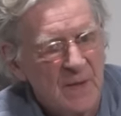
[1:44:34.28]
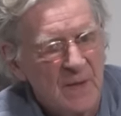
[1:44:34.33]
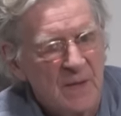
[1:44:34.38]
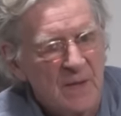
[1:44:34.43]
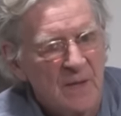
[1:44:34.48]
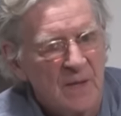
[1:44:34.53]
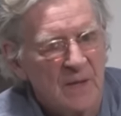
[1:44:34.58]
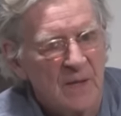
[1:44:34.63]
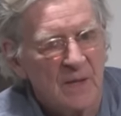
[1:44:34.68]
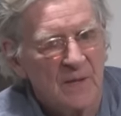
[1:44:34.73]

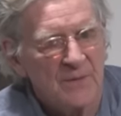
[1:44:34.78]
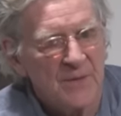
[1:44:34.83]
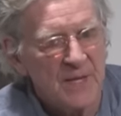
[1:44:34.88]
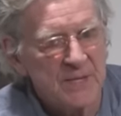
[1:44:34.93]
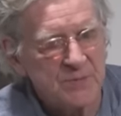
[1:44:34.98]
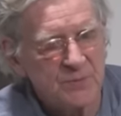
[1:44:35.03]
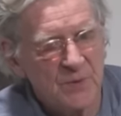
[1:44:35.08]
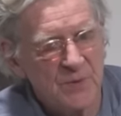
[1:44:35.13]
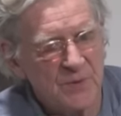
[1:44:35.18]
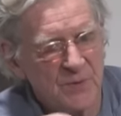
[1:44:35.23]
That's
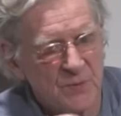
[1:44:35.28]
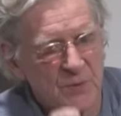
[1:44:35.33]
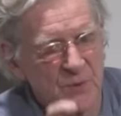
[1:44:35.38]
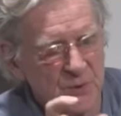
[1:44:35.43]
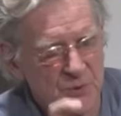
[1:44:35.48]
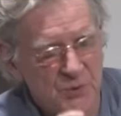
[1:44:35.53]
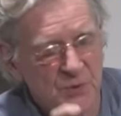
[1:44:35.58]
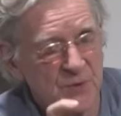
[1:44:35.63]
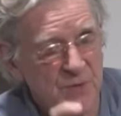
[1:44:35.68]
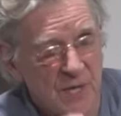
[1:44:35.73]
where the word
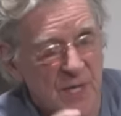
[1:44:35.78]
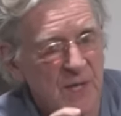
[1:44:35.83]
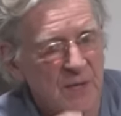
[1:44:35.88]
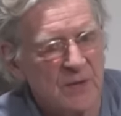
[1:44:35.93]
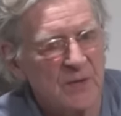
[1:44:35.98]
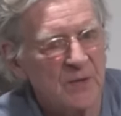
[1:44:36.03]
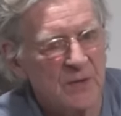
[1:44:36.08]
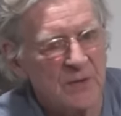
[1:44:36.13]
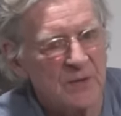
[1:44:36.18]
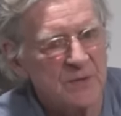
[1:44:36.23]
shunya
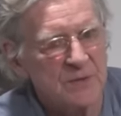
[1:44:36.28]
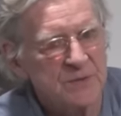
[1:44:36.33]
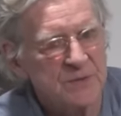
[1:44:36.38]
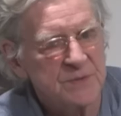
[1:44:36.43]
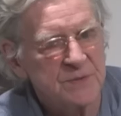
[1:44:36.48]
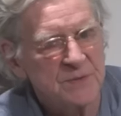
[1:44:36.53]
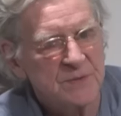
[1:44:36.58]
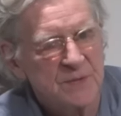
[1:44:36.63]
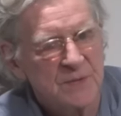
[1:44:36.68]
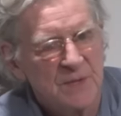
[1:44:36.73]
occurs.
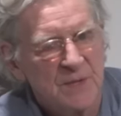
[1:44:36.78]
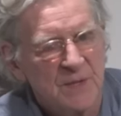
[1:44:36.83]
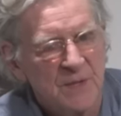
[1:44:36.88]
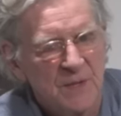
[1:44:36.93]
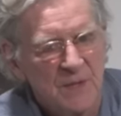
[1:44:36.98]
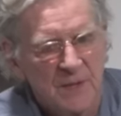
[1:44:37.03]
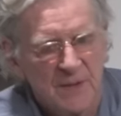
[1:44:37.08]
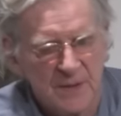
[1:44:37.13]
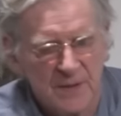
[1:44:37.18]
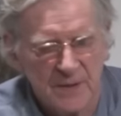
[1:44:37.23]

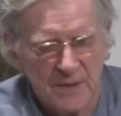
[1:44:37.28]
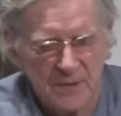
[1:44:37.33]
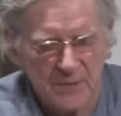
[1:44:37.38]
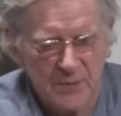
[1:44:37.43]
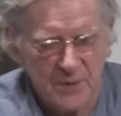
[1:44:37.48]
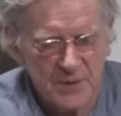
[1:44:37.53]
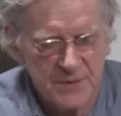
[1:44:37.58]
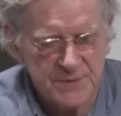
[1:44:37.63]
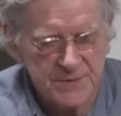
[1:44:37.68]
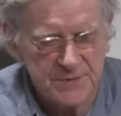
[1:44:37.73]
In other
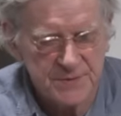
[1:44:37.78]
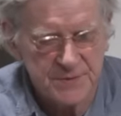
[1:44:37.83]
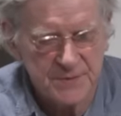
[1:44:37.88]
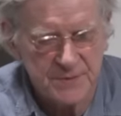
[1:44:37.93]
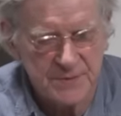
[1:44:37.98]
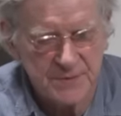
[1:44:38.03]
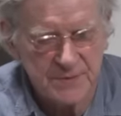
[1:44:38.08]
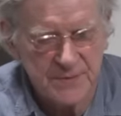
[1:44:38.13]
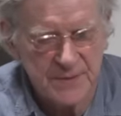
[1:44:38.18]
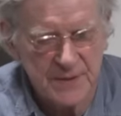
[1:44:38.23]
words,
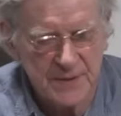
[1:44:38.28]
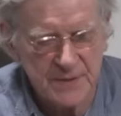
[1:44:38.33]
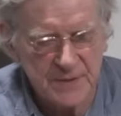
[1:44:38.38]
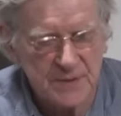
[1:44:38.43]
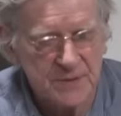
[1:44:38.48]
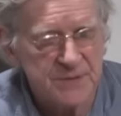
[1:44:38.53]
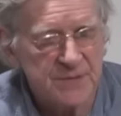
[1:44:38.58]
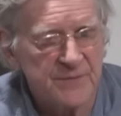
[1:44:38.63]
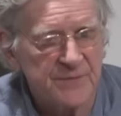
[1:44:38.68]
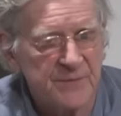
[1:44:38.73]
things are
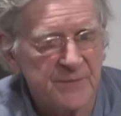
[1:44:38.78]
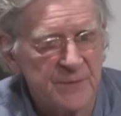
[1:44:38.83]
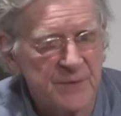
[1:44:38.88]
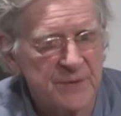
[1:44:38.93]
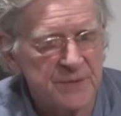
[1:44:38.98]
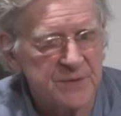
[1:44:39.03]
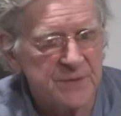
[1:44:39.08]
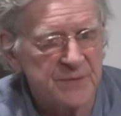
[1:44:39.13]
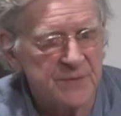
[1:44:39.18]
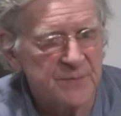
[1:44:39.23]
suffering because
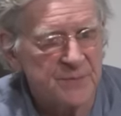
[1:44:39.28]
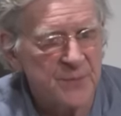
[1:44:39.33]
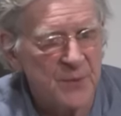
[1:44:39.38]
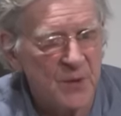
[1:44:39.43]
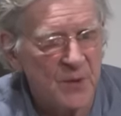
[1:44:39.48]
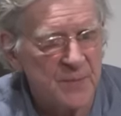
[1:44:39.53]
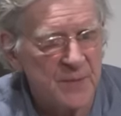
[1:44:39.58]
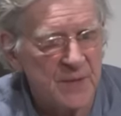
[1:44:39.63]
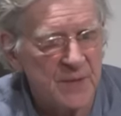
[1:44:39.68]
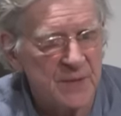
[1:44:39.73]
they're
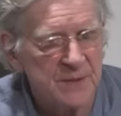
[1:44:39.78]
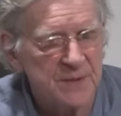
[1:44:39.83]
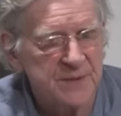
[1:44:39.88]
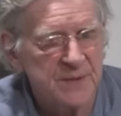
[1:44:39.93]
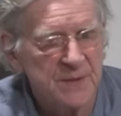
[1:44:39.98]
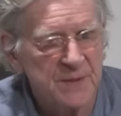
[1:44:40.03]
impermanent,